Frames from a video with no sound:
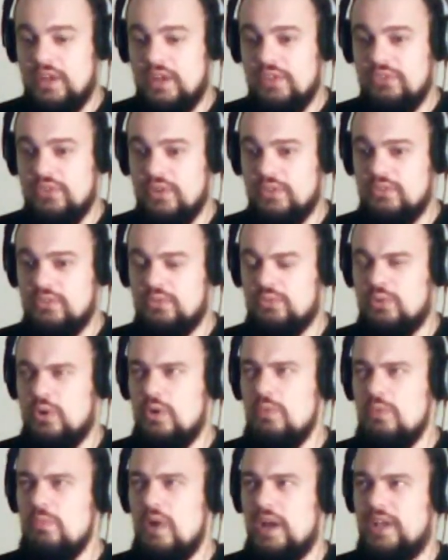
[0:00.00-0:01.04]
So I thought,
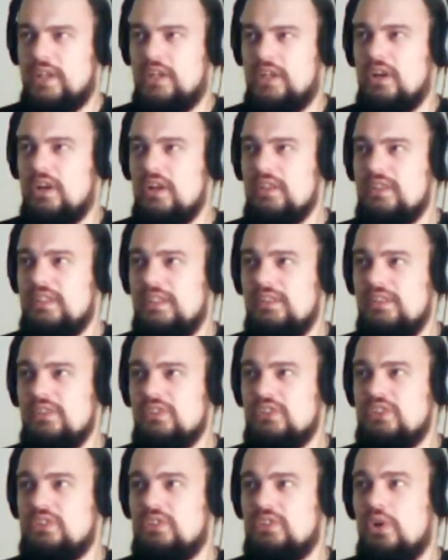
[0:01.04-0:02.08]
oh my God, he
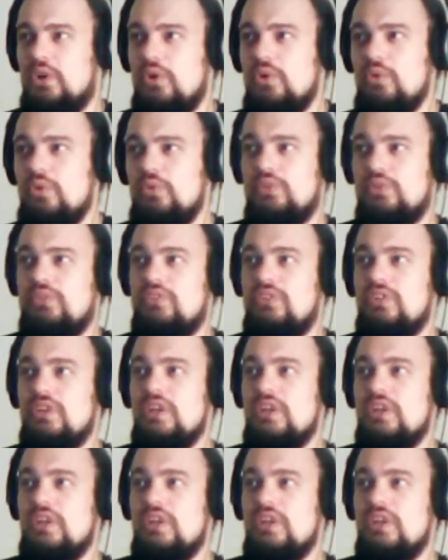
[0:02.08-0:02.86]
looks old.